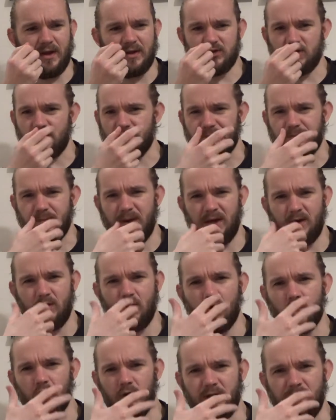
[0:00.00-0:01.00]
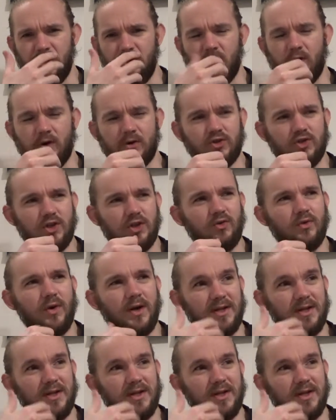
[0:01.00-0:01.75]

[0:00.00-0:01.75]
a sort of big oily orangey note.